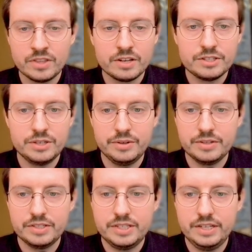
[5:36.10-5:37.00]
So you
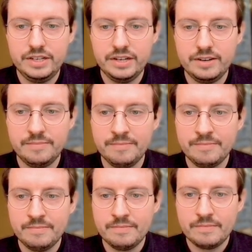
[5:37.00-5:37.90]
can see here,
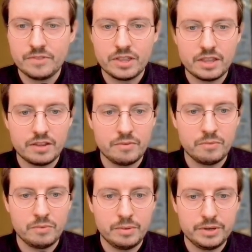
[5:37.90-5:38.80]

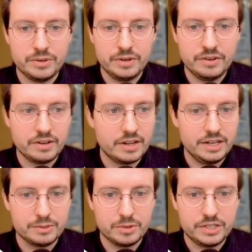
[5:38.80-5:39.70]
what we're doing
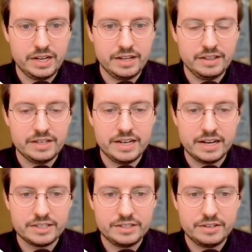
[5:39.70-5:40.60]
is we're taking the
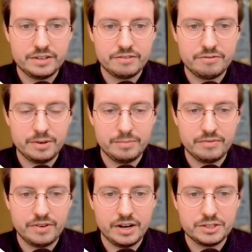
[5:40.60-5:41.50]
text from the
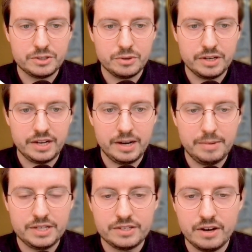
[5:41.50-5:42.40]
Firestore
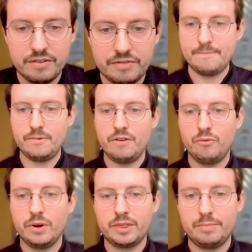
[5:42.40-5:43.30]
database of
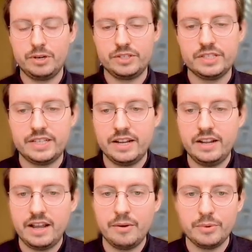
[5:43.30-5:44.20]
what the person
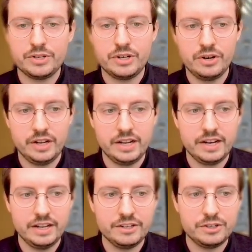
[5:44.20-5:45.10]
said, and we're turning it
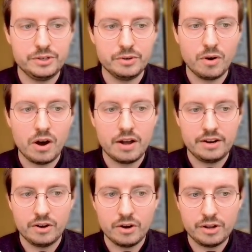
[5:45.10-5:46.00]
into an
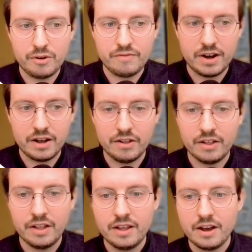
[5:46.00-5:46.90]
audio file
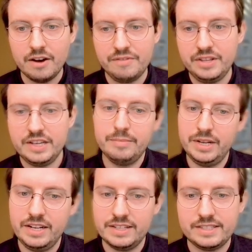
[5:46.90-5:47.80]
of the
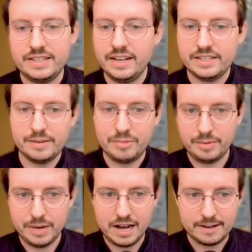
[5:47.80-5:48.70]
comedian saying something
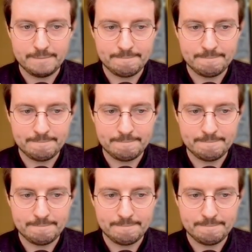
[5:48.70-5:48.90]
back.